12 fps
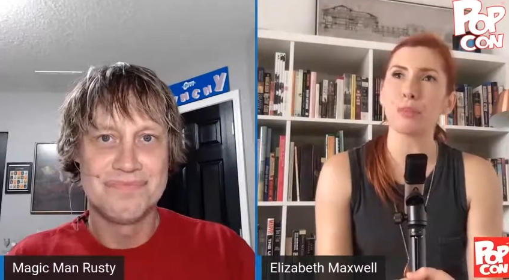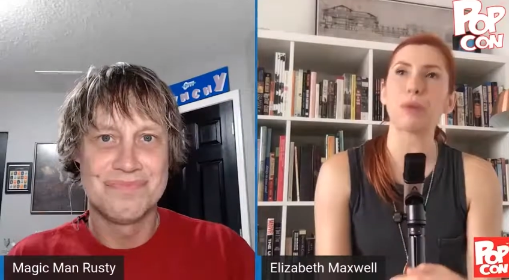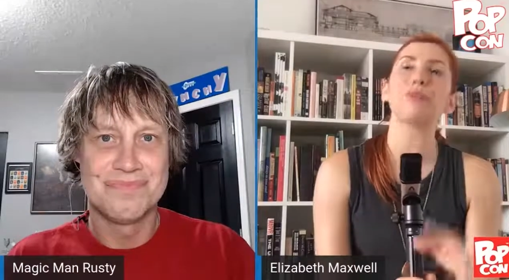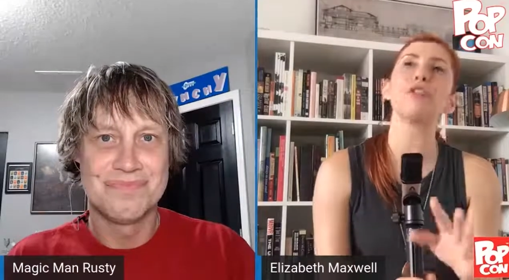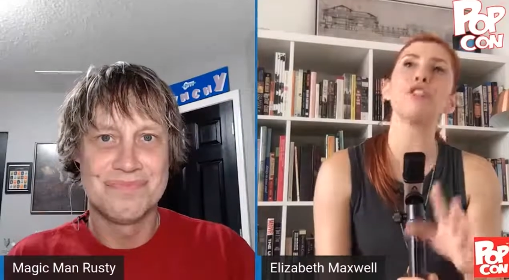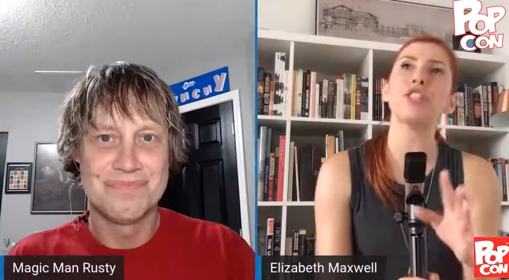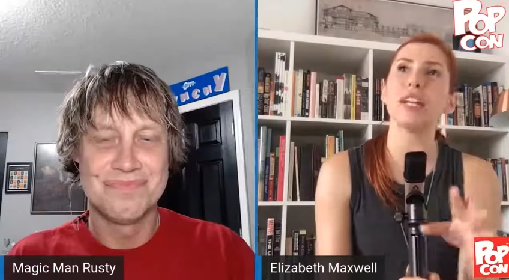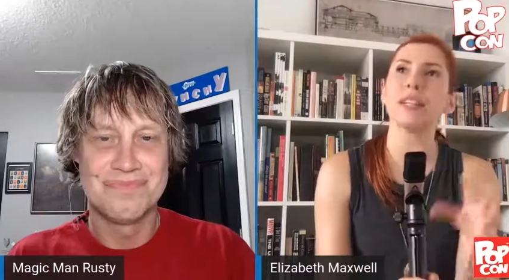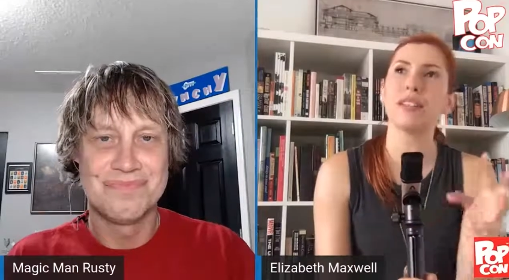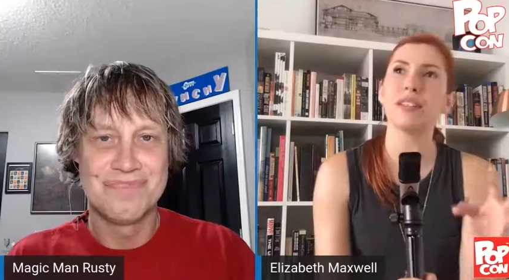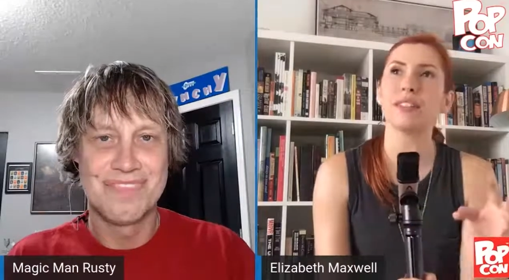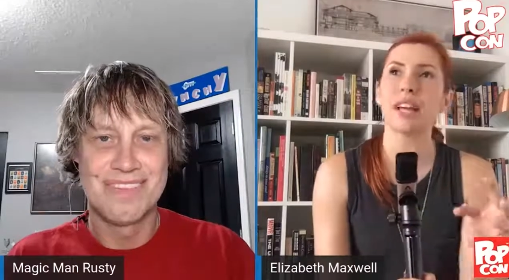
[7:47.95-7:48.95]

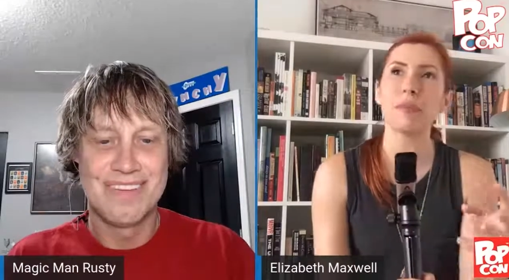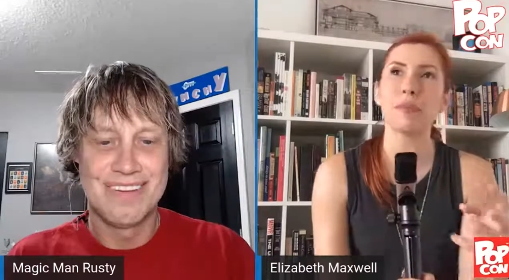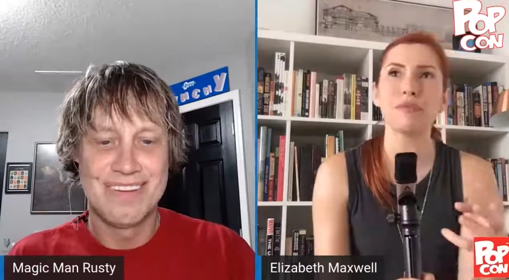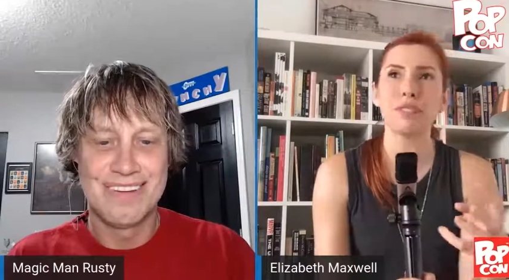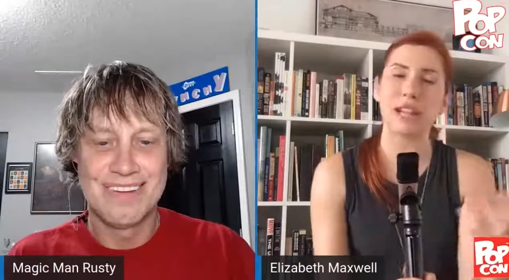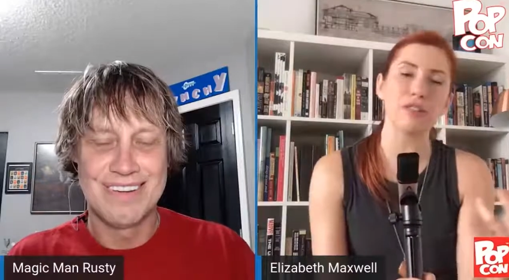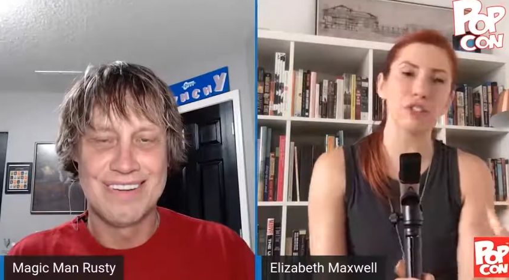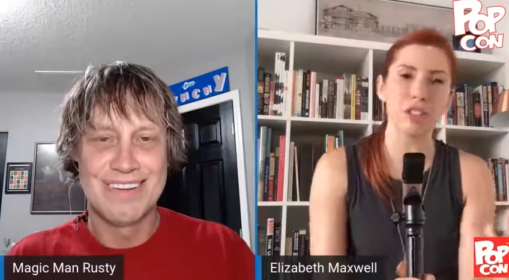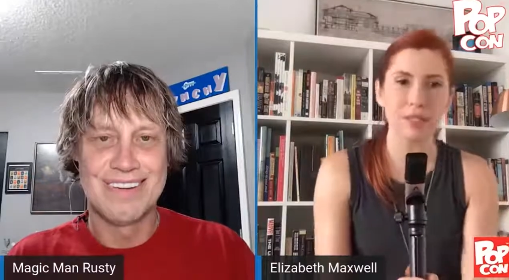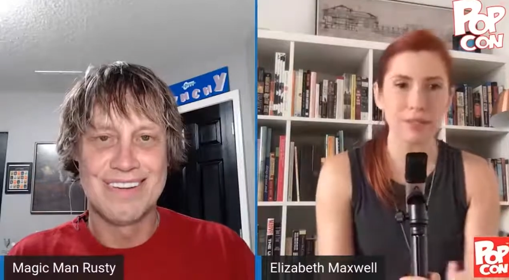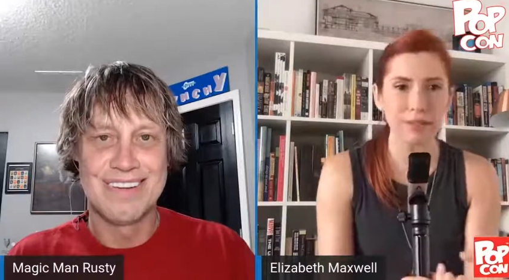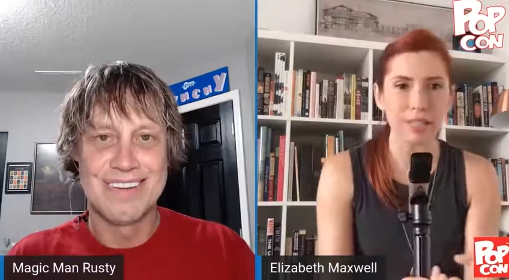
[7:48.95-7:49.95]
Speaker 1: appreciated the type of
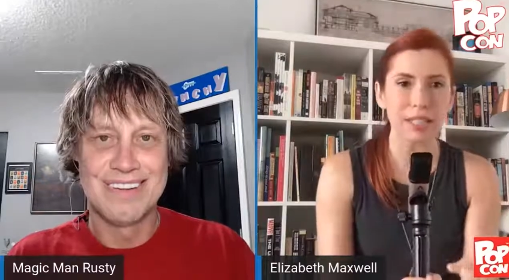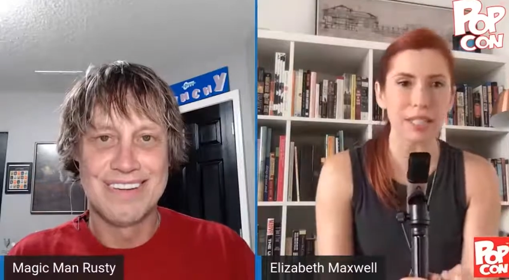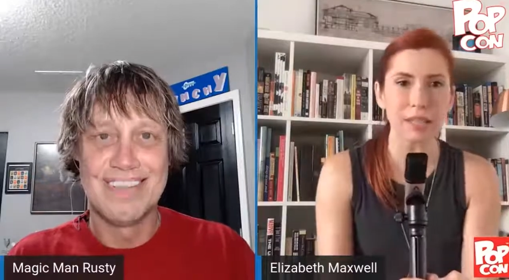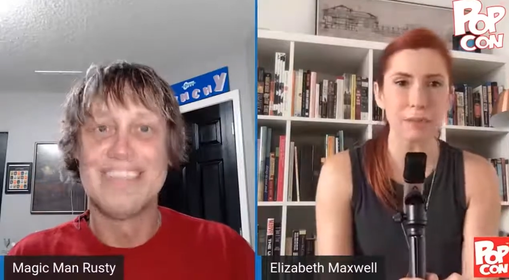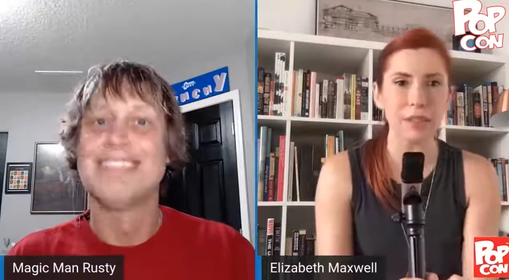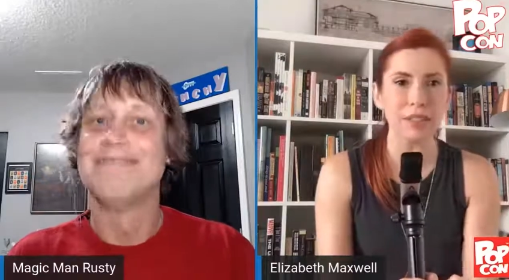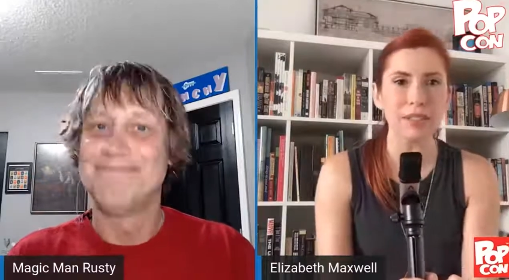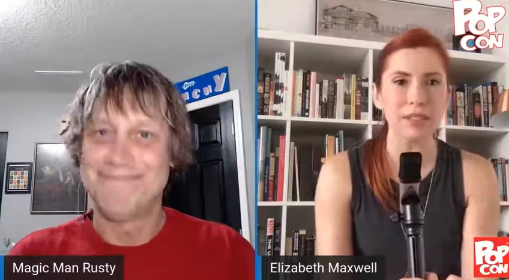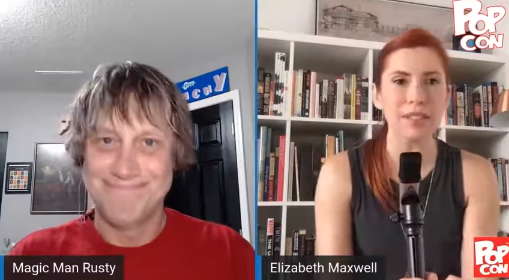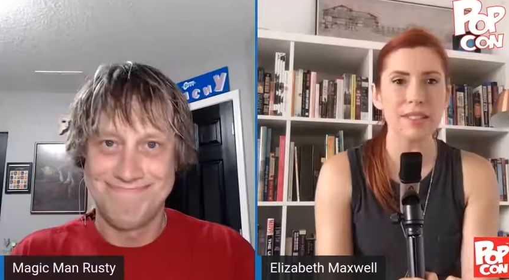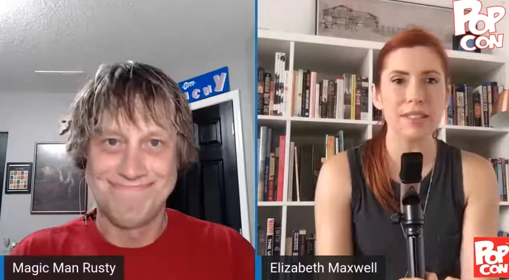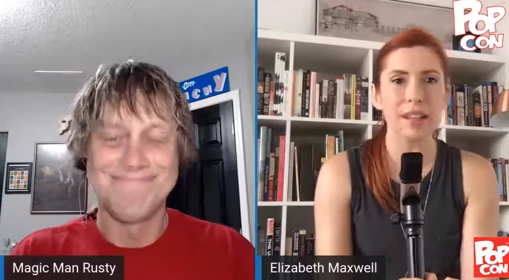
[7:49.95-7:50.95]
tension that he
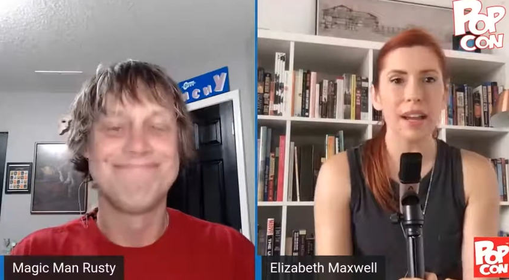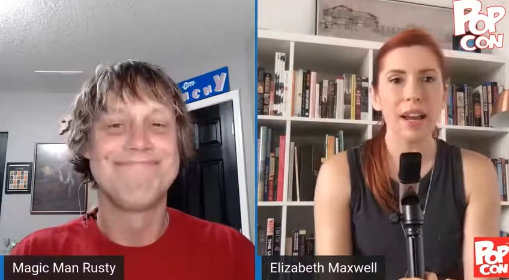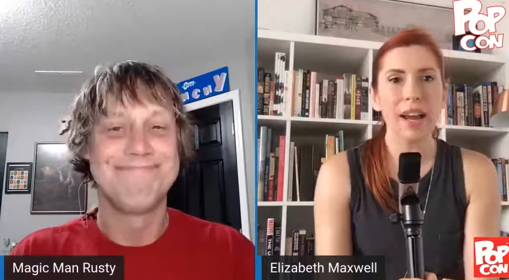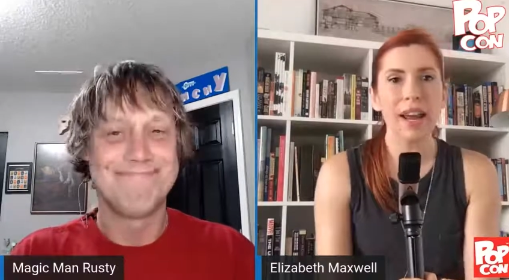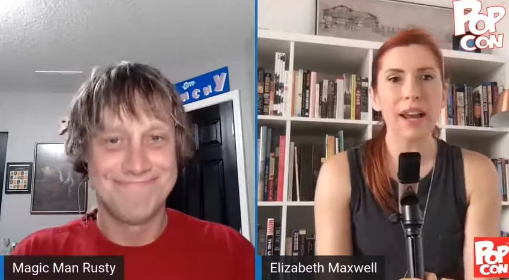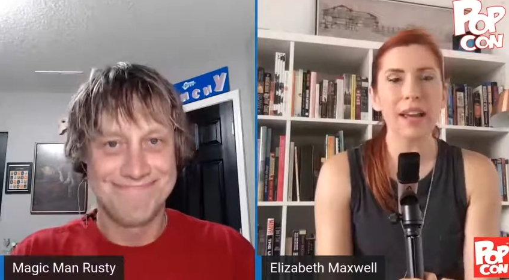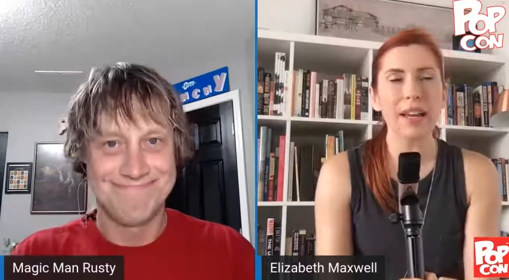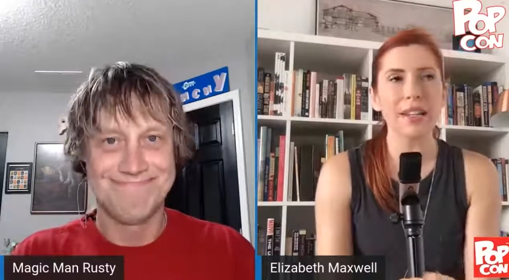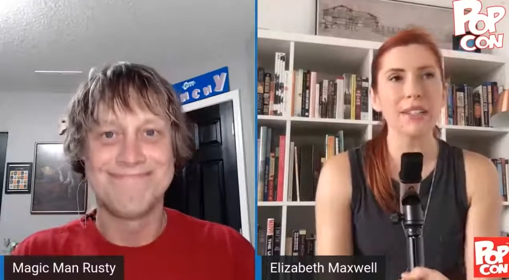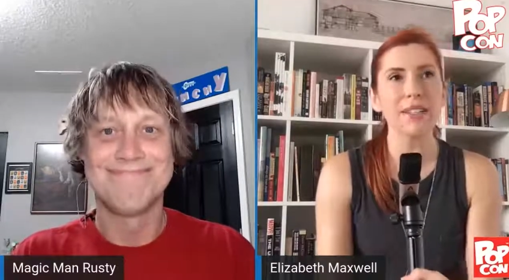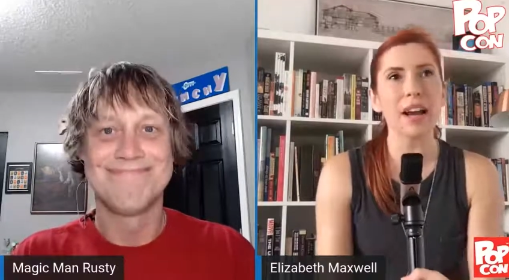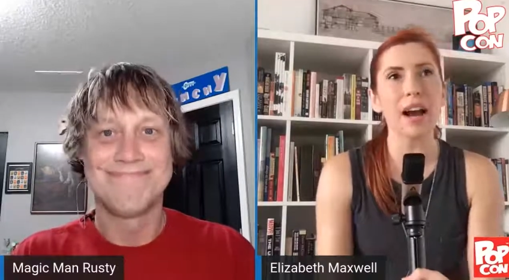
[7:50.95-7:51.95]
builds
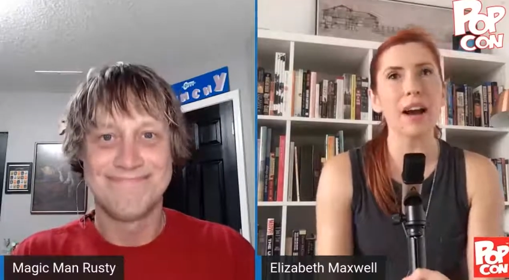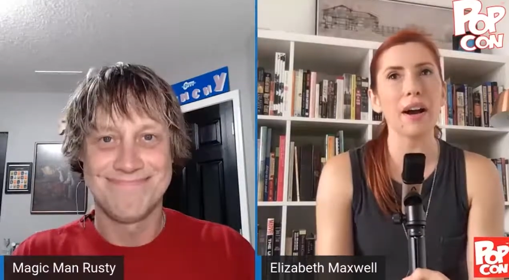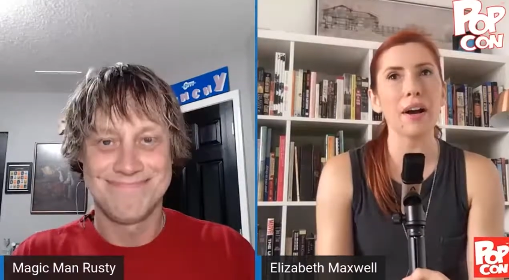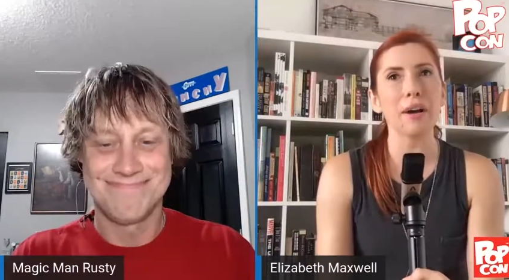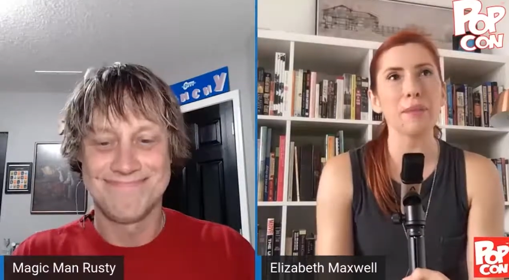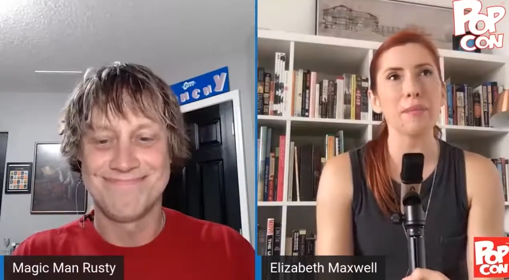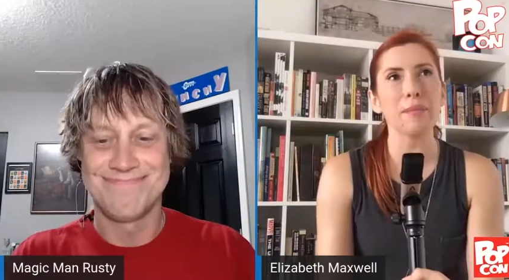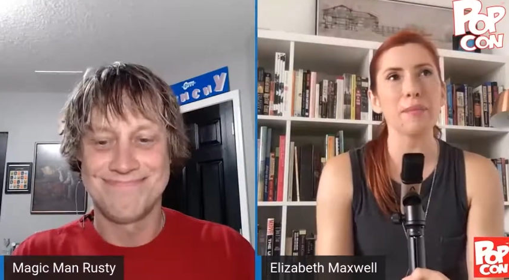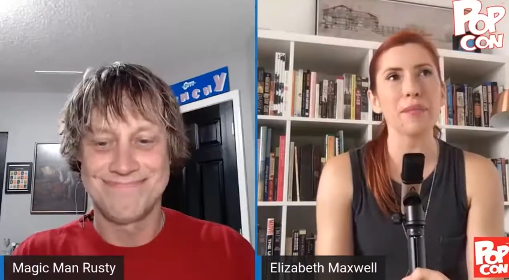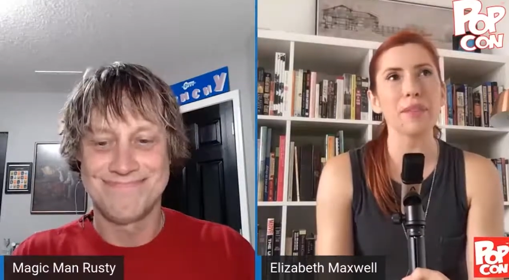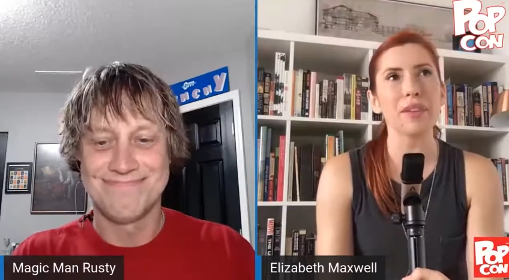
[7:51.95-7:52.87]
and um,